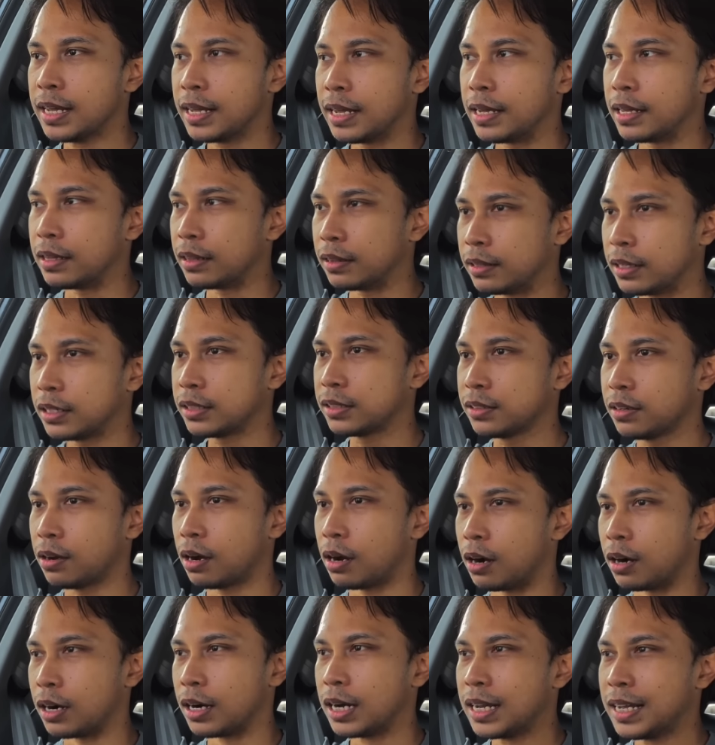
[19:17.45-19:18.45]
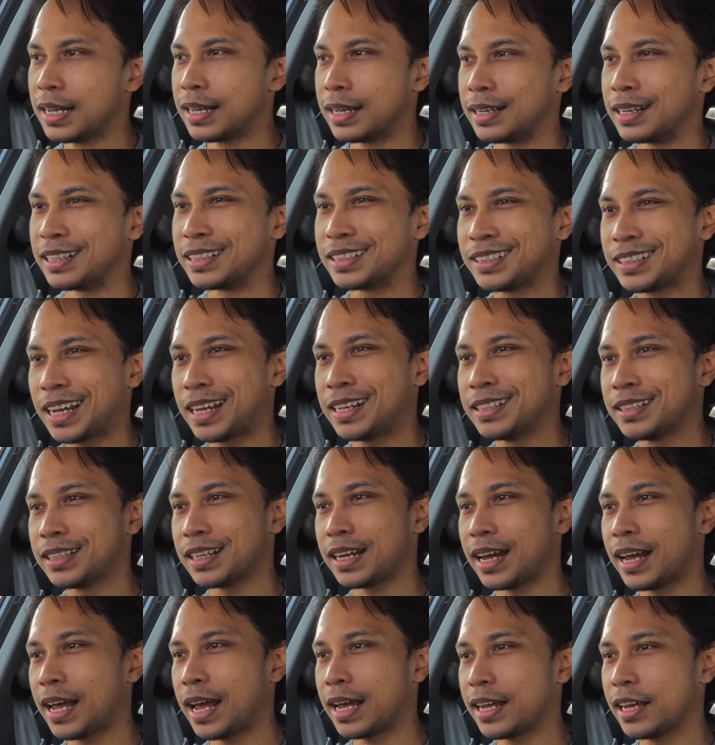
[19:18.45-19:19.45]
In this car, it is tend to
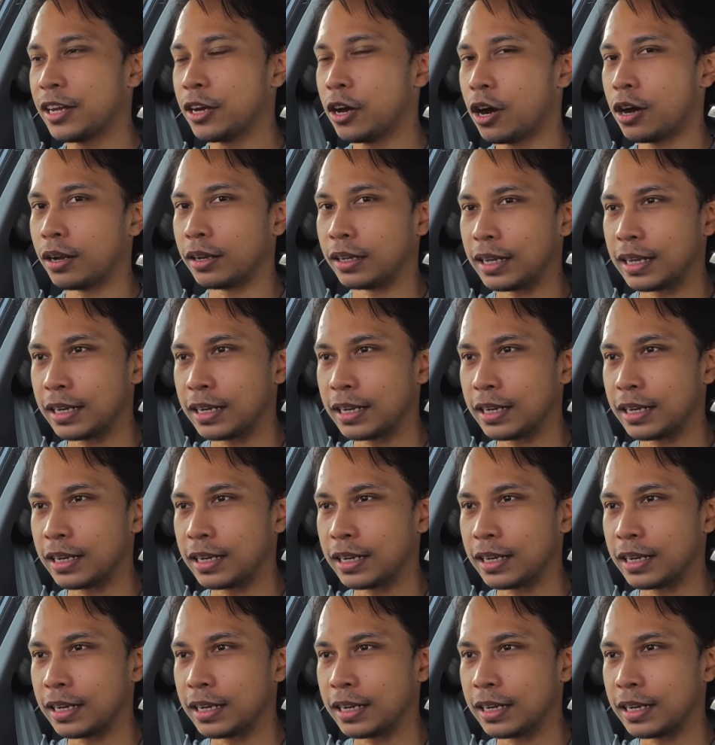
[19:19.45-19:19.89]
hanging on.